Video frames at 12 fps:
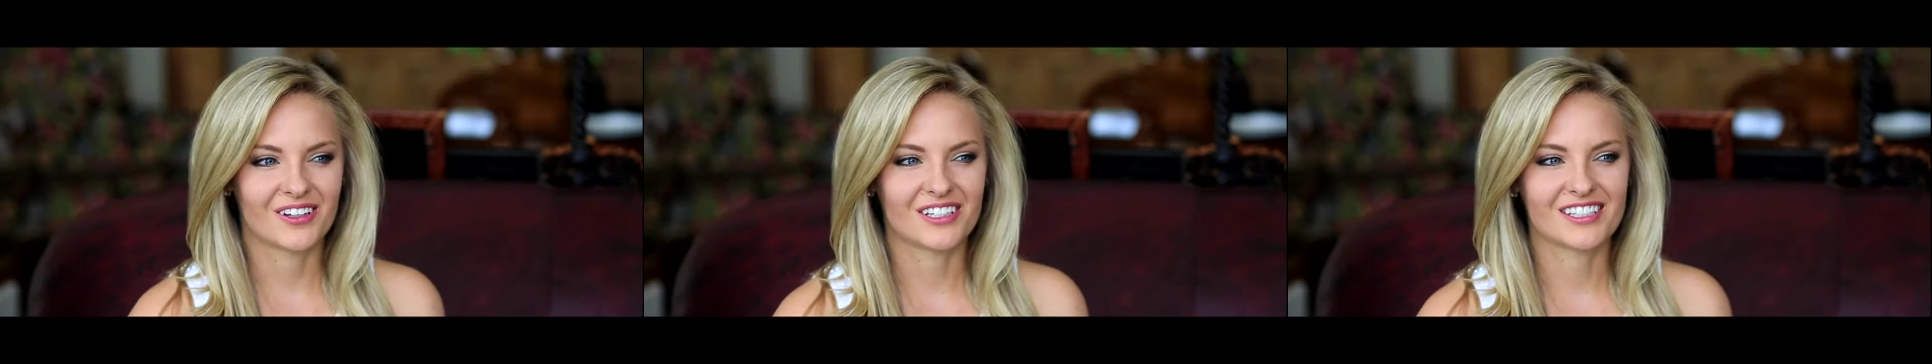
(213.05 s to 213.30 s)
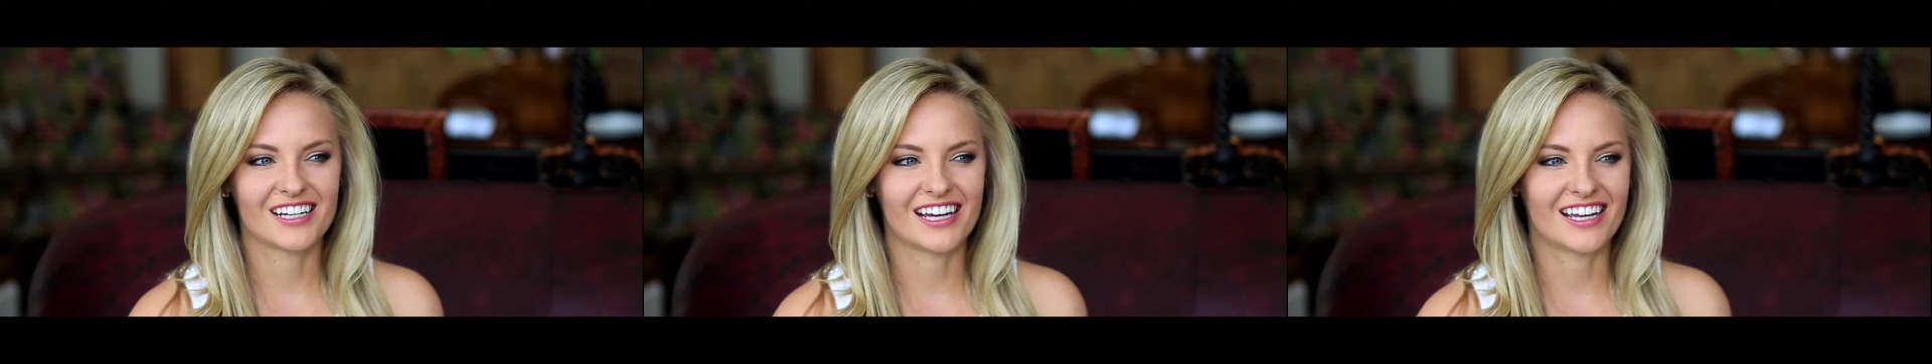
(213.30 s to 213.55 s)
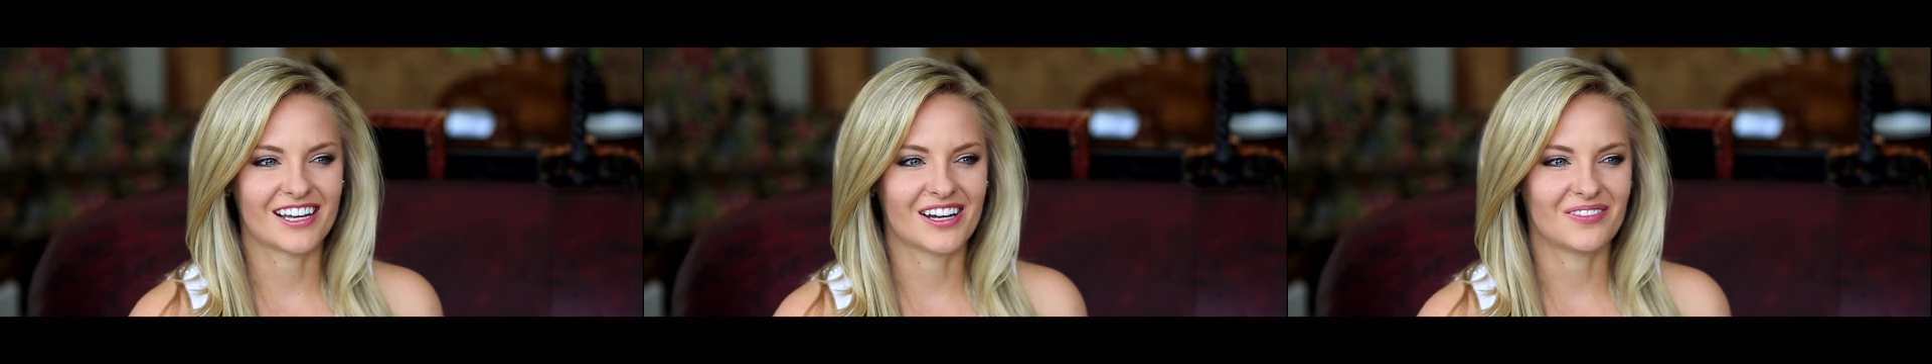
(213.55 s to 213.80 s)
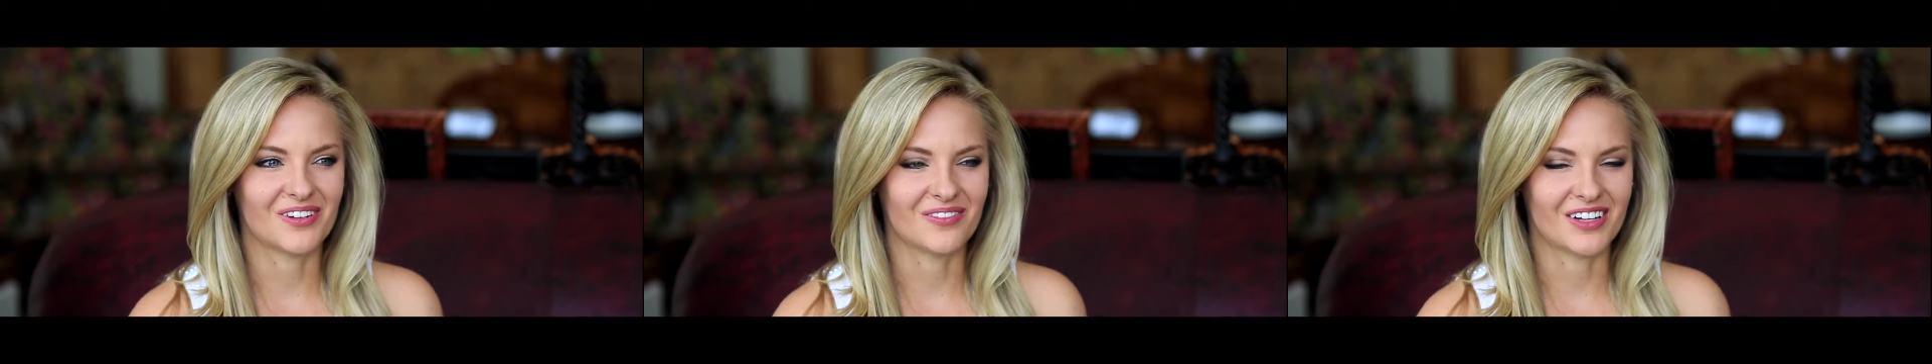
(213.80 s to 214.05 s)
Chris and I
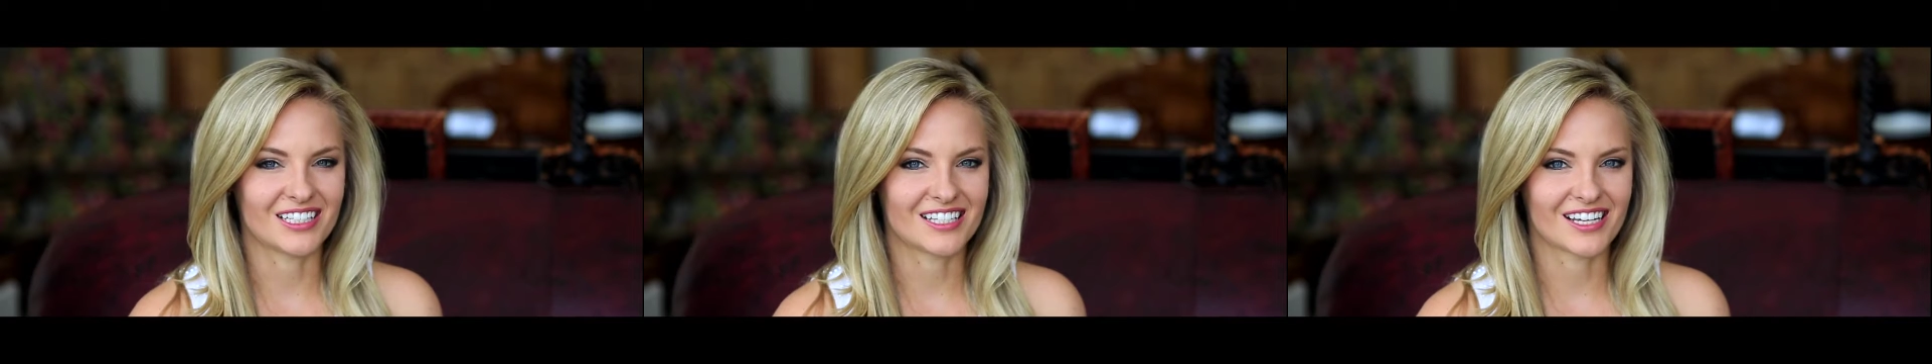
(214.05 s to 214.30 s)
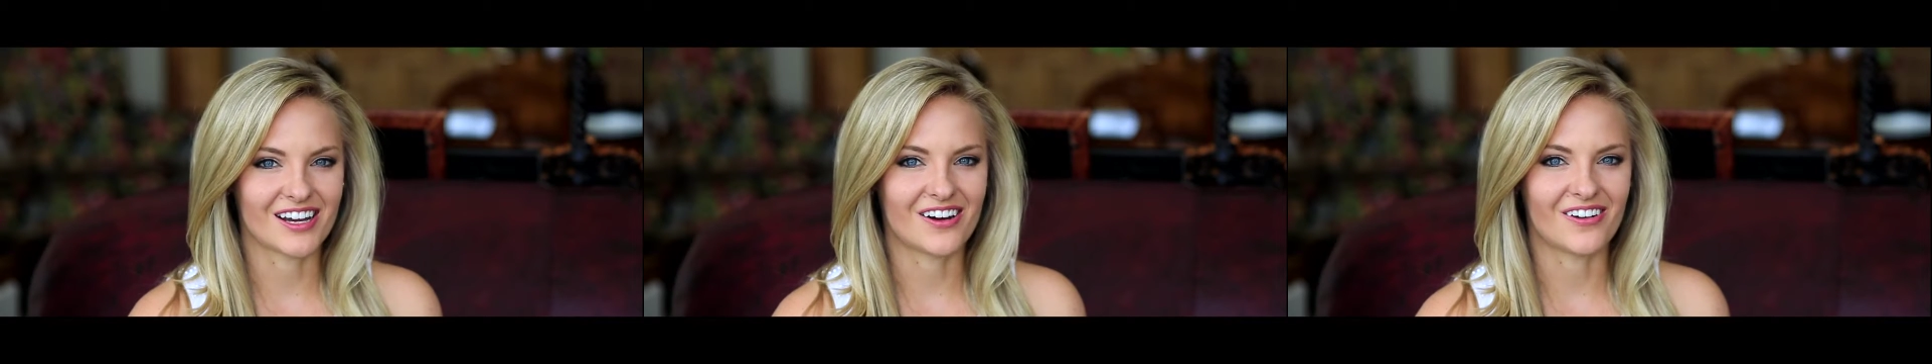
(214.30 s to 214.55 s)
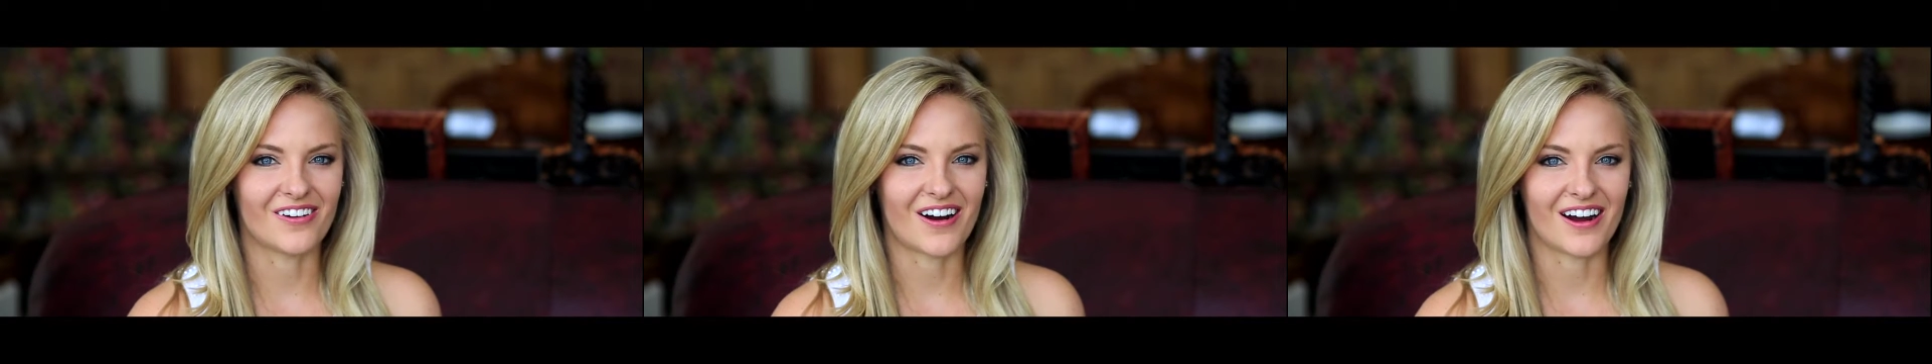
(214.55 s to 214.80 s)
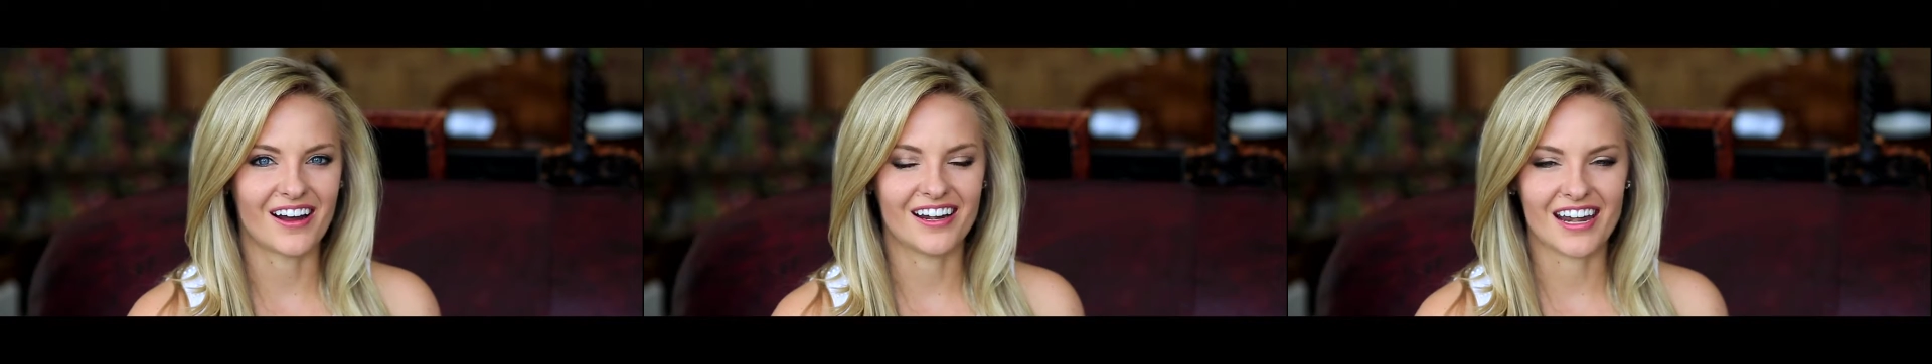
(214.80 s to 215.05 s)
a couple months ago